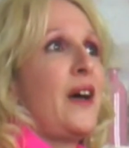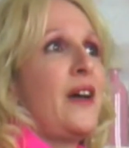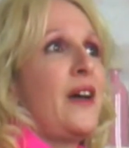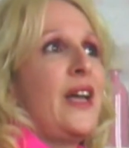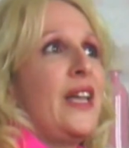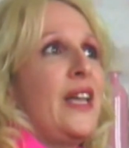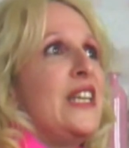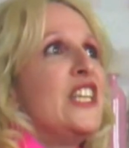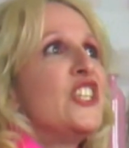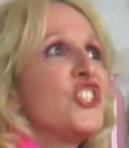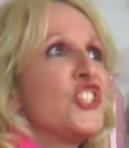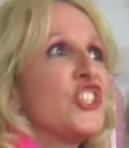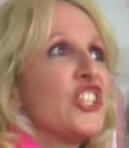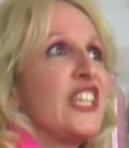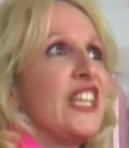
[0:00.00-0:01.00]

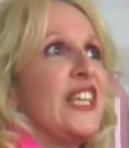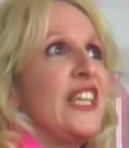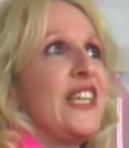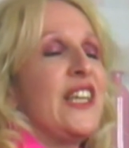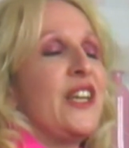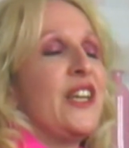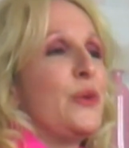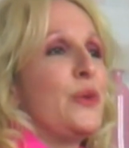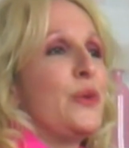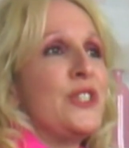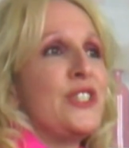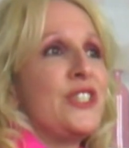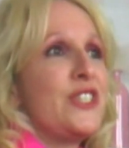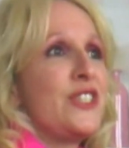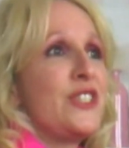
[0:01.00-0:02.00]
Initially, it
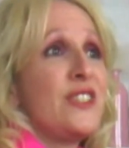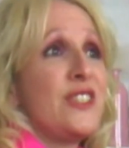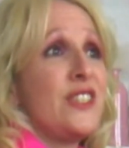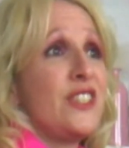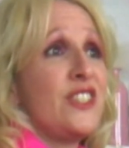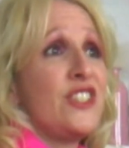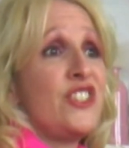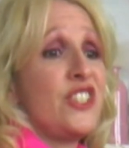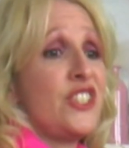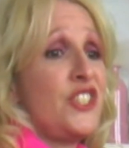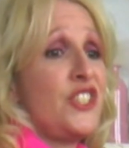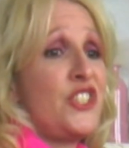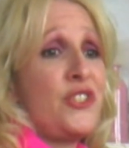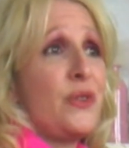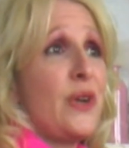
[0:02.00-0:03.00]
was
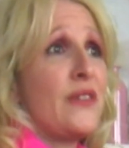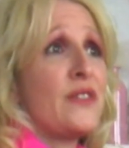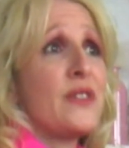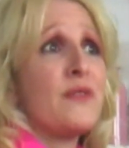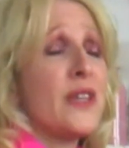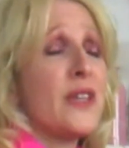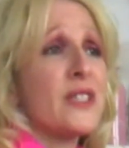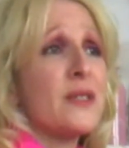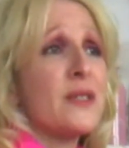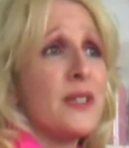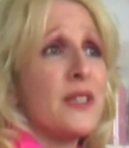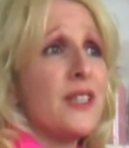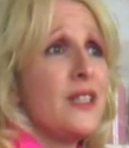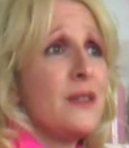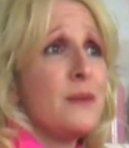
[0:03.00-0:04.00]
just to have some
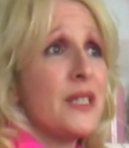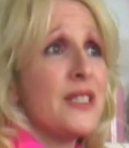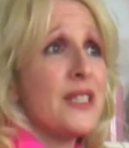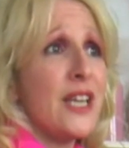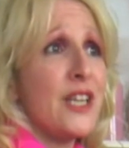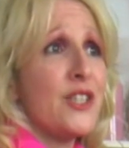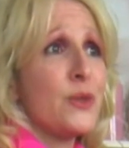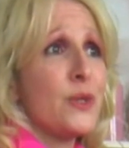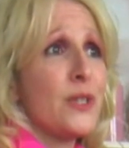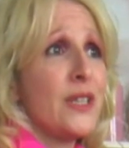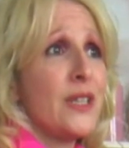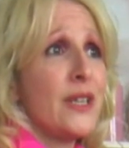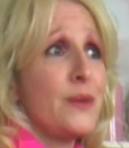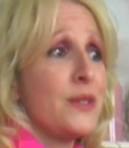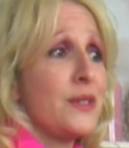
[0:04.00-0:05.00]
flexibility in my
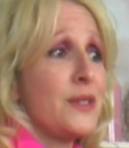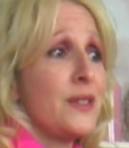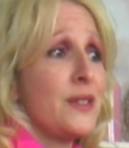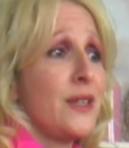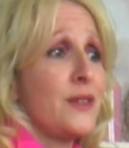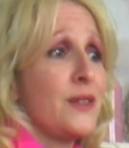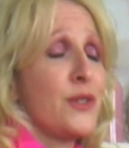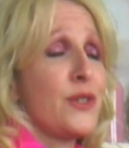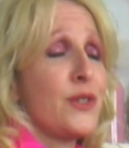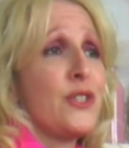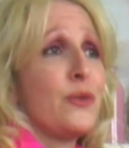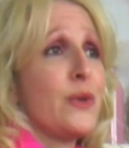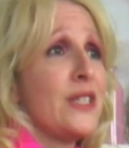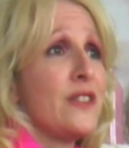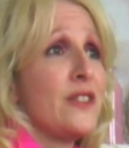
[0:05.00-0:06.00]
schedule. I was looking
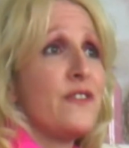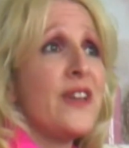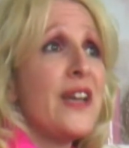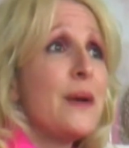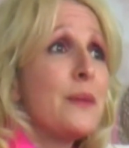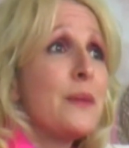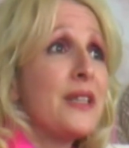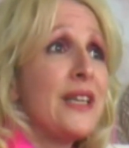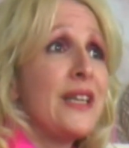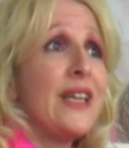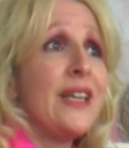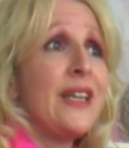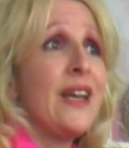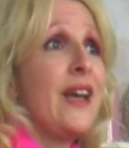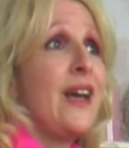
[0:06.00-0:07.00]
to raise a
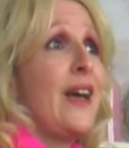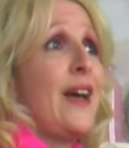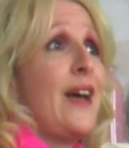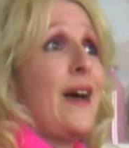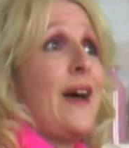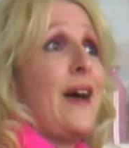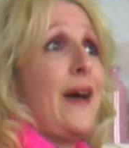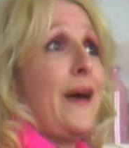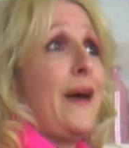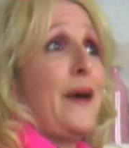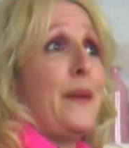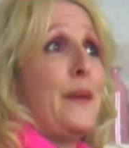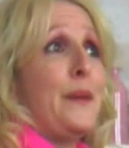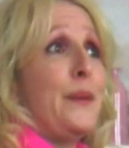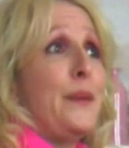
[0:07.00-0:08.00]
family,
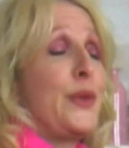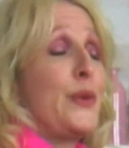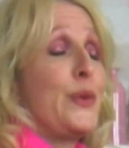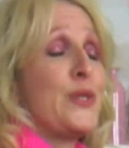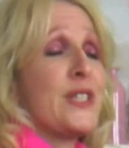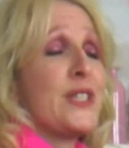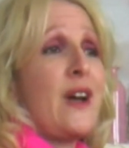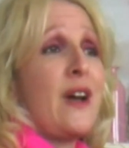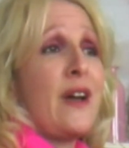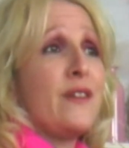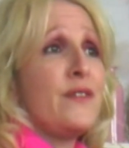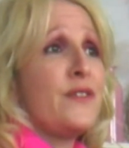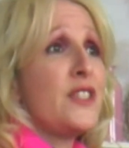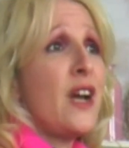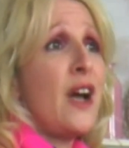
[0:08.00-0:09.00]
was
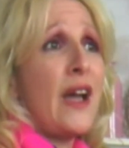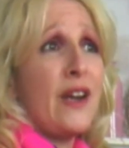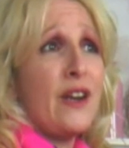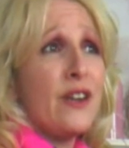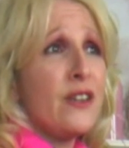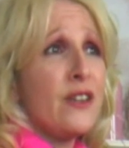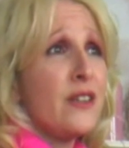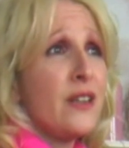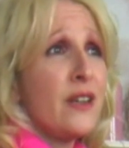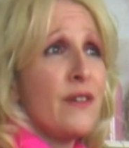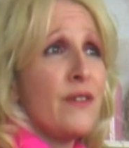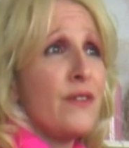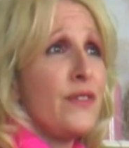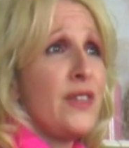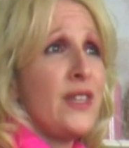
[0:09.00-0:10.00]
kind of tired
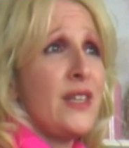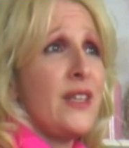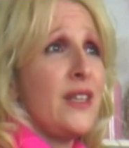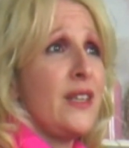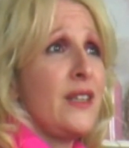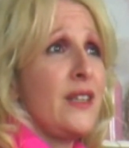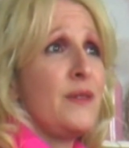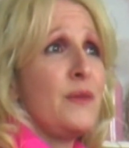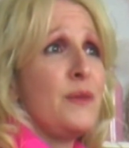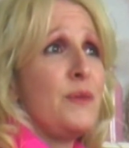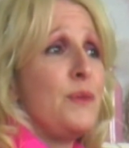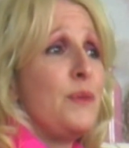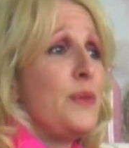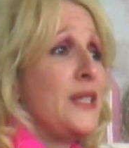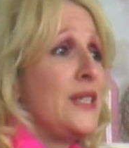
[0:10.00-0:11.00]
of the
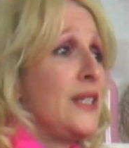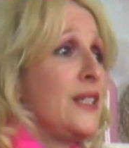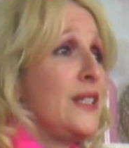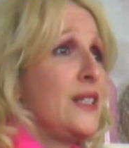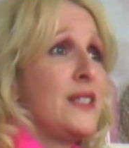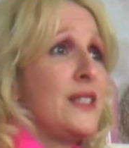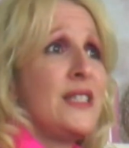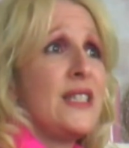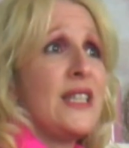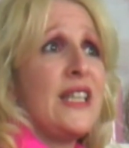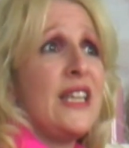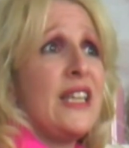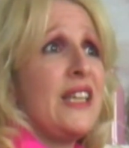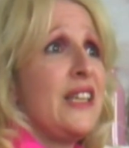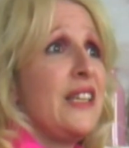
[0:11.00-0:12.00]
big
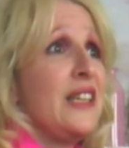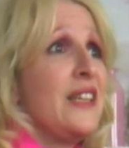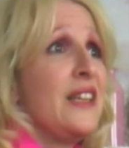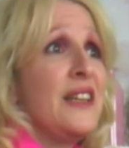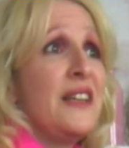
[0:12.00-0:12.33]
city